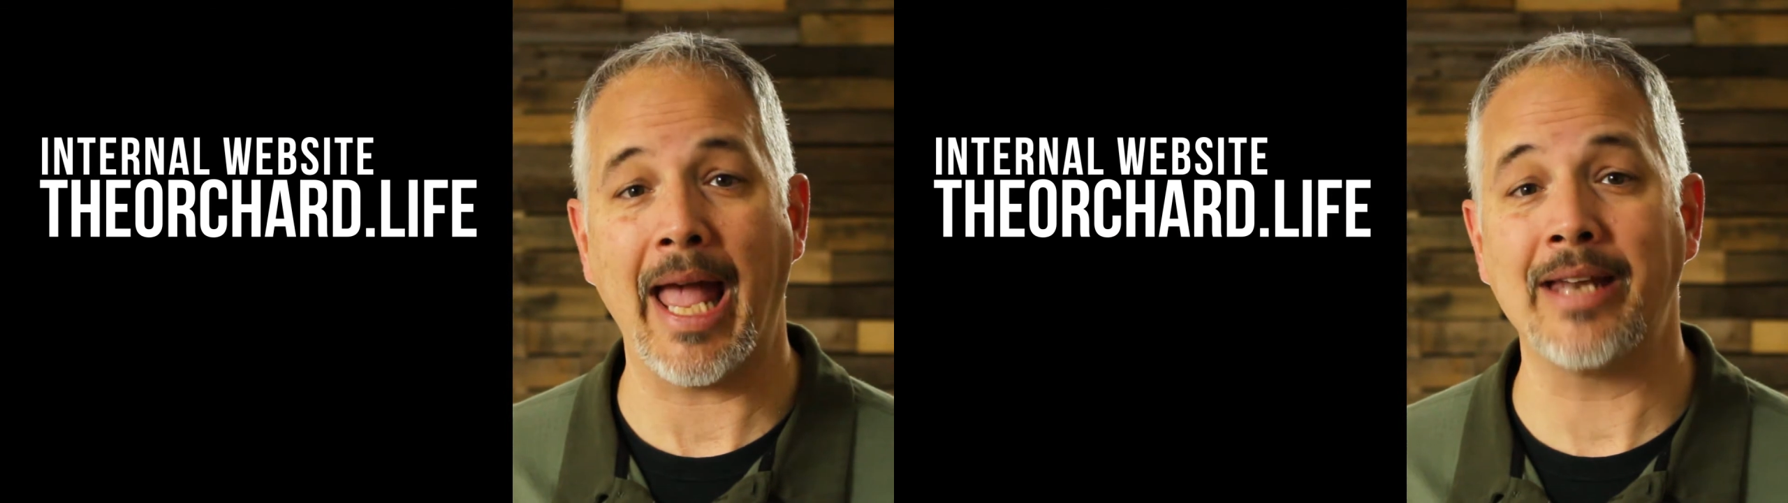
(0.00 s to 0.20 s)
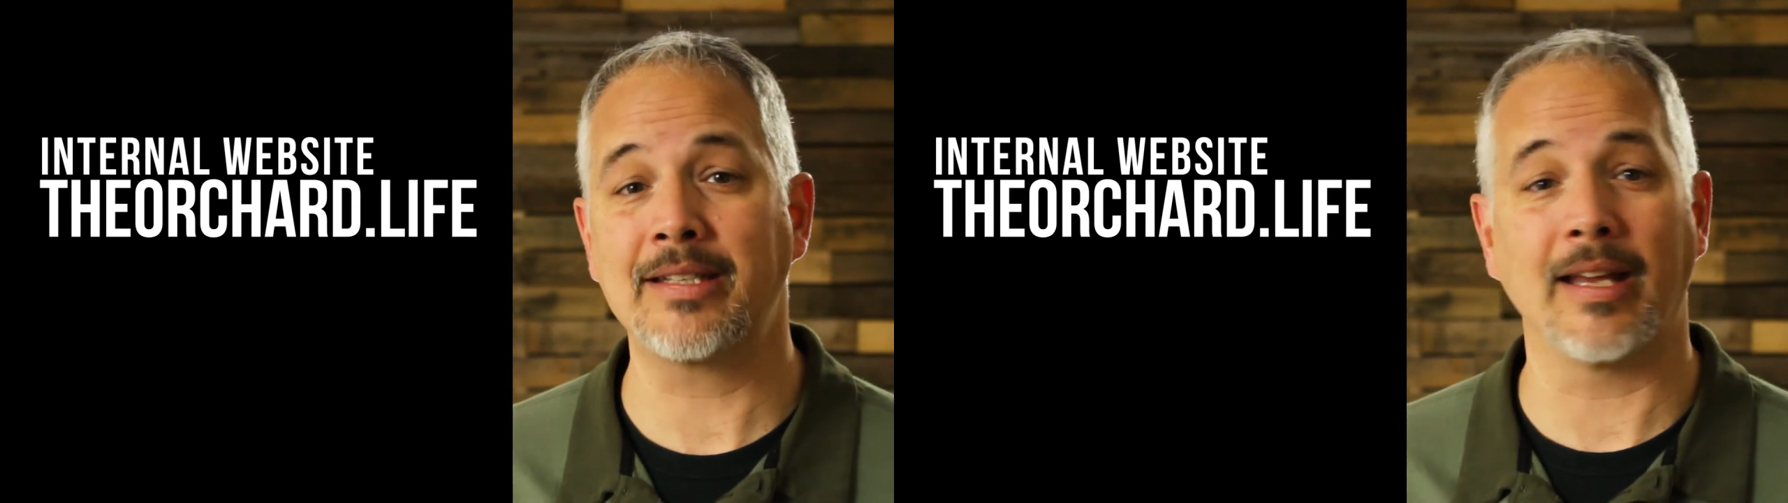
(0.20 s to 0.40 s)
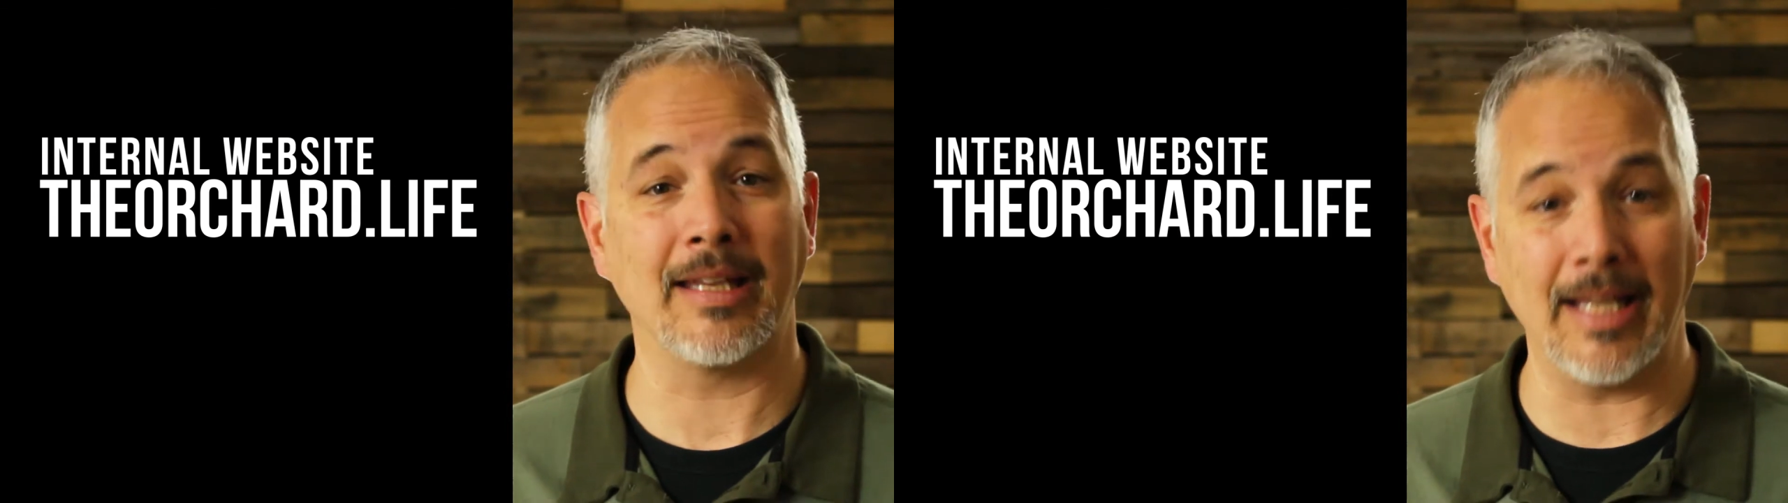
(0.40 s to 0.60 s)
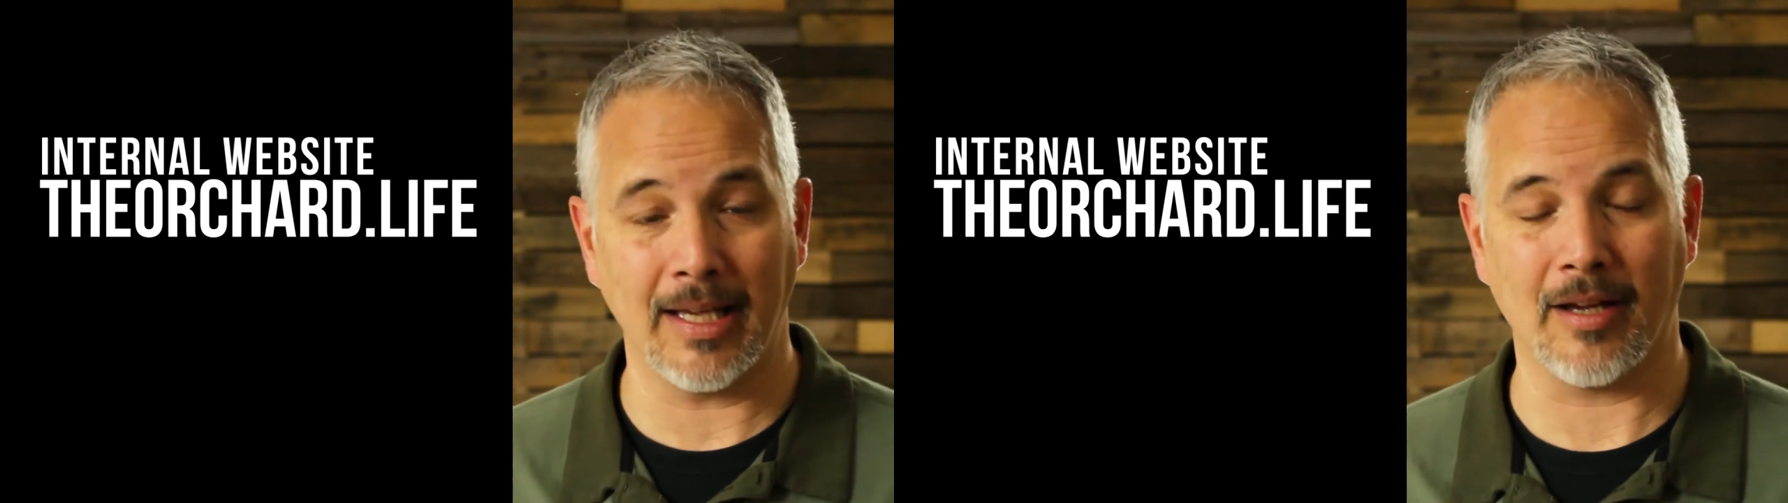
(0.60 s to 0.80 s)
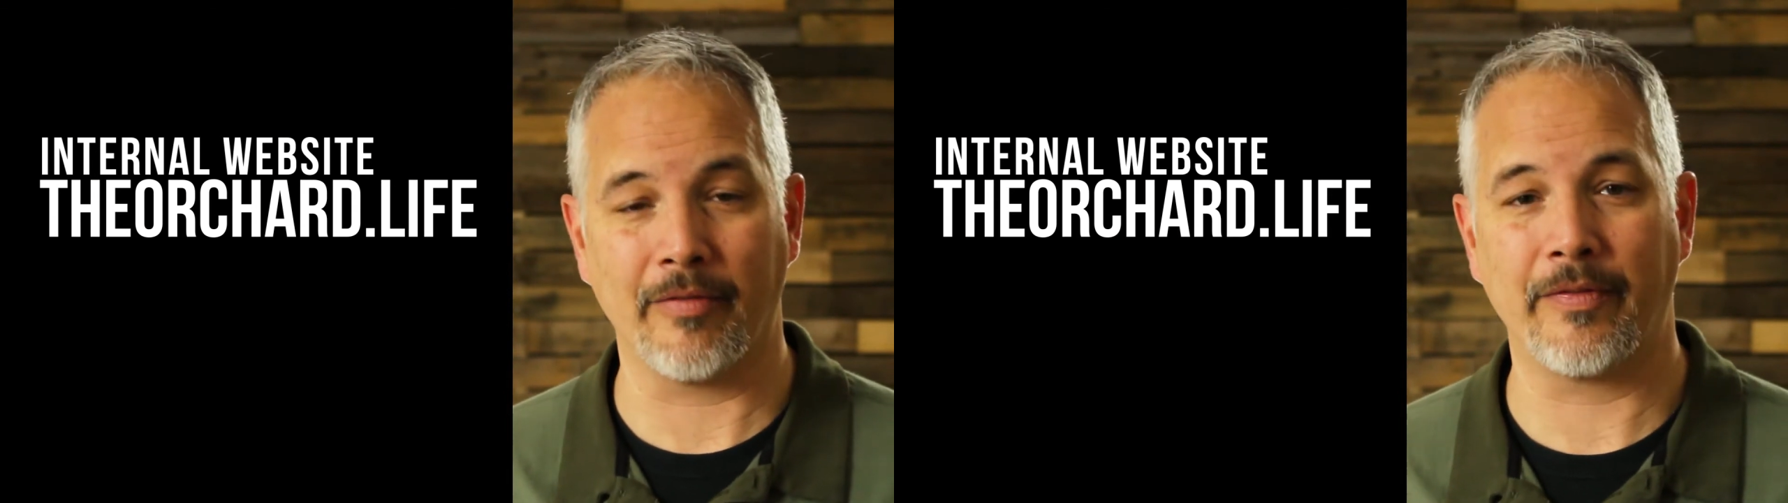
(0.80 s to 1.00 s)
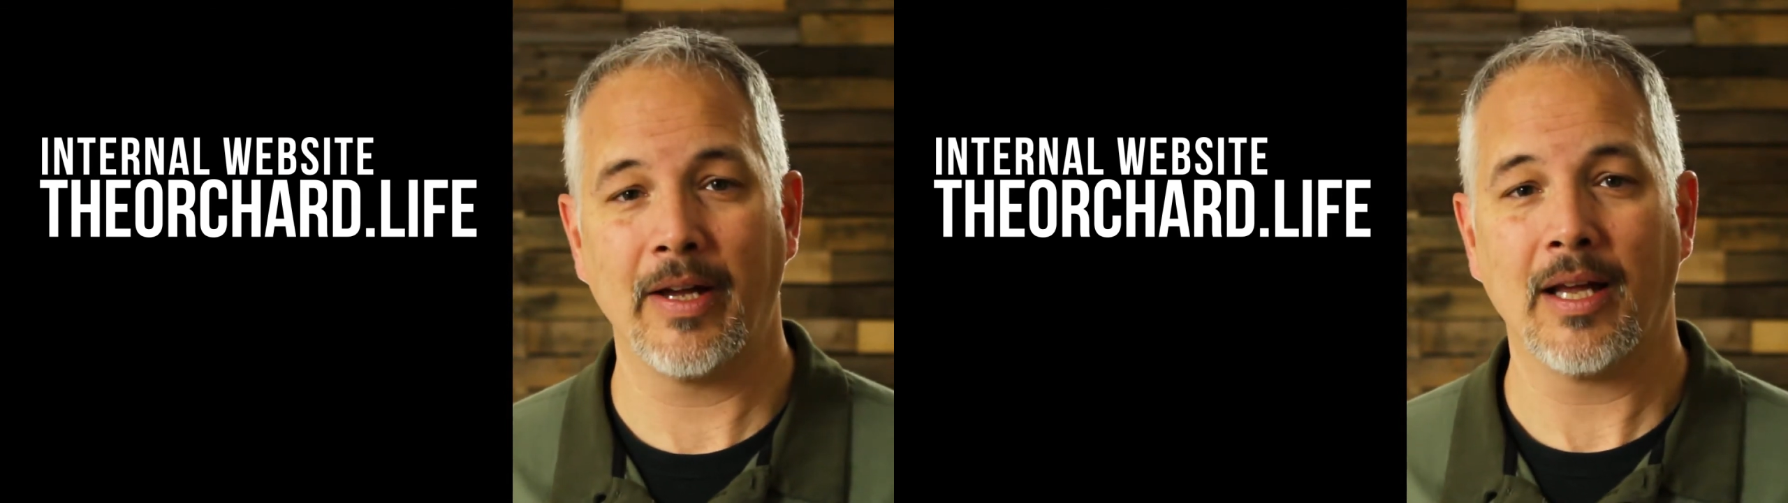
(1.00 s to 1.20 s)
and to give